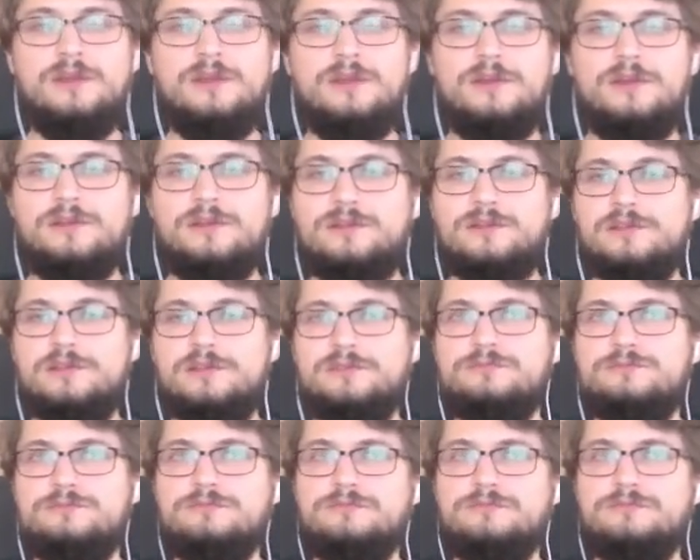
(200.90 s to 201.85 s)

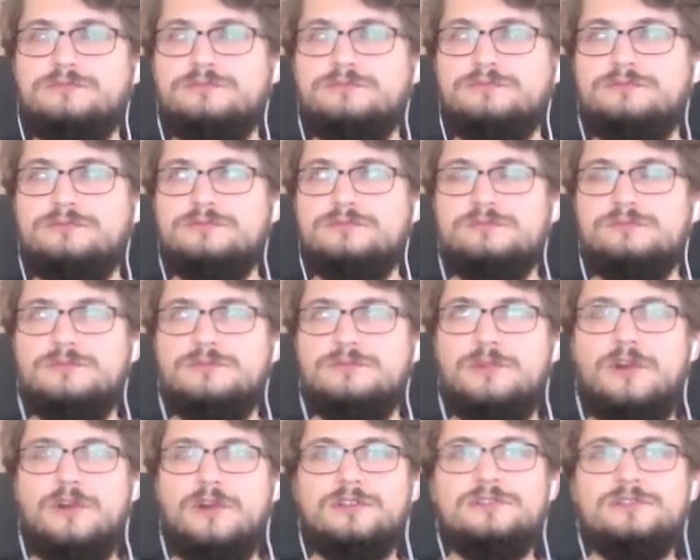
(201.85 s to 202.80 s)

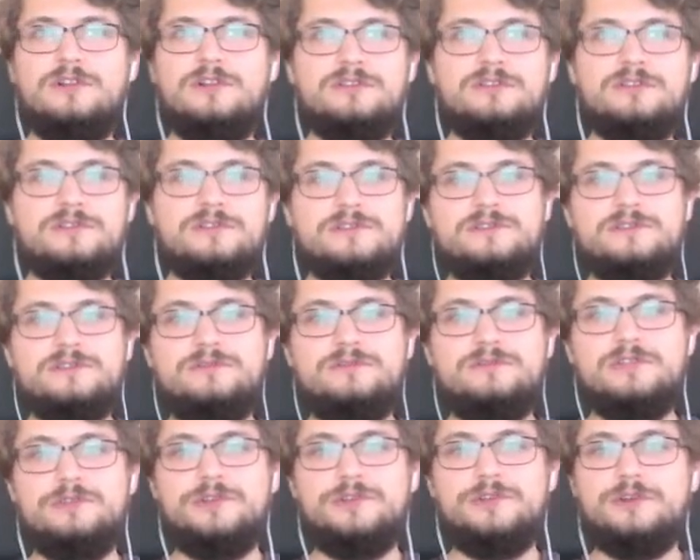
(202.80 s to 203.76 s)
All in all,
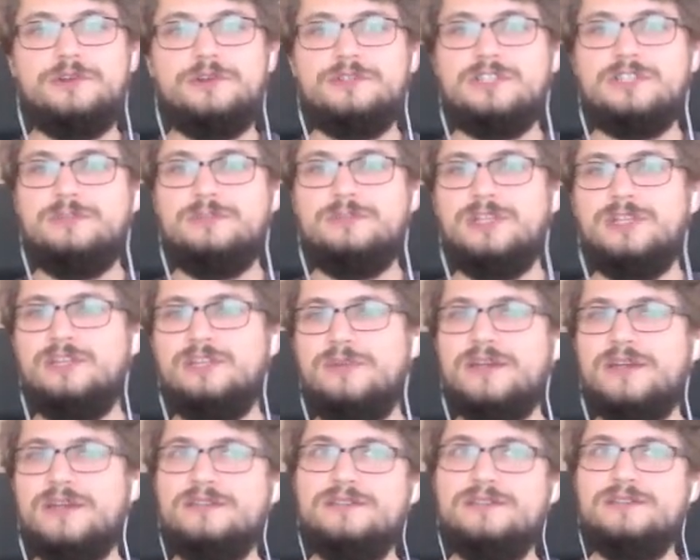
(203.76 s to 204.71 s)
record and replay
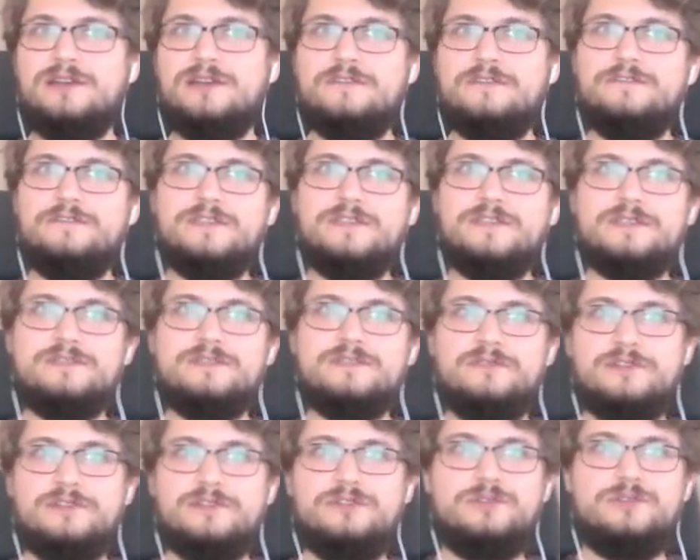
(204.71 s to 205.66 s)
debugging, I think, is a
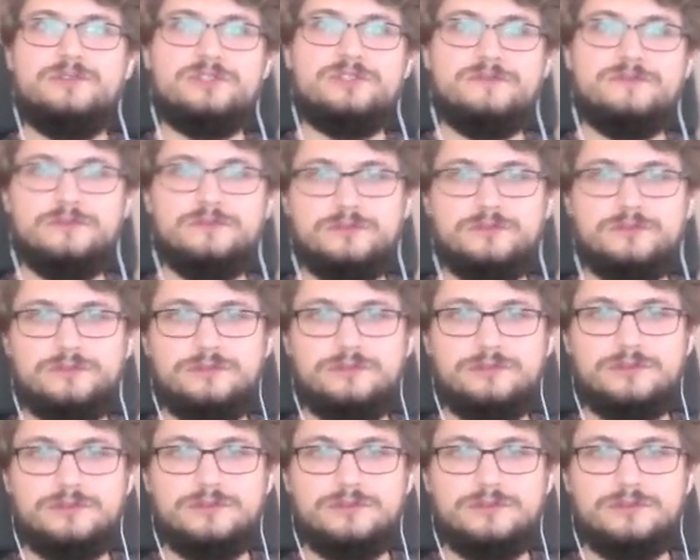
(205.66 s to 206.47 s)
very useful tool.